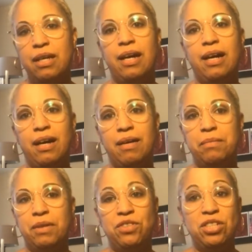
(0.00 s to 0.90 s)

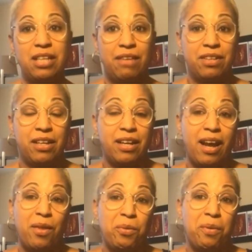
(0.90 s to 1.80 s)
If you just have to get
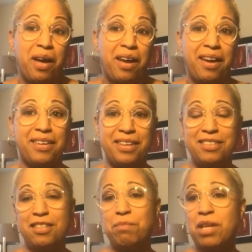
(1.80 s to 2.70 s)
out of the way, and
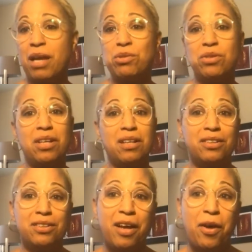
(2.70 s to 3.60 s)
sometimes you need a
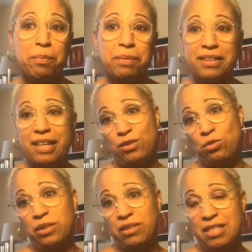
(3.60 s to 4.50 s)
little help, and that's
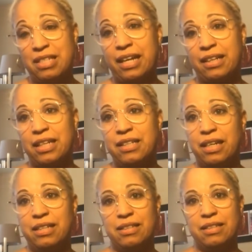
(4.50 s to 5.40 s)
what this technique
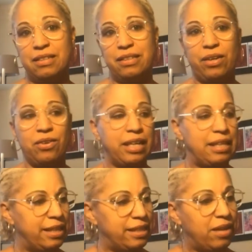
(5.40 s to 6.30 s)
does. It's like, okay,
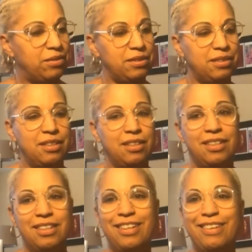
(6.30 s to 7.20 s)
lay down.
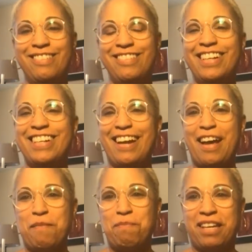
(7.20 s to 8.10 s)
We're gonna
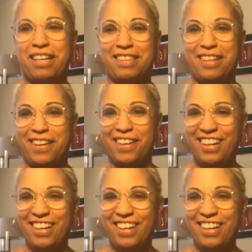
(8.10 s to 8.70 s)
help you get there.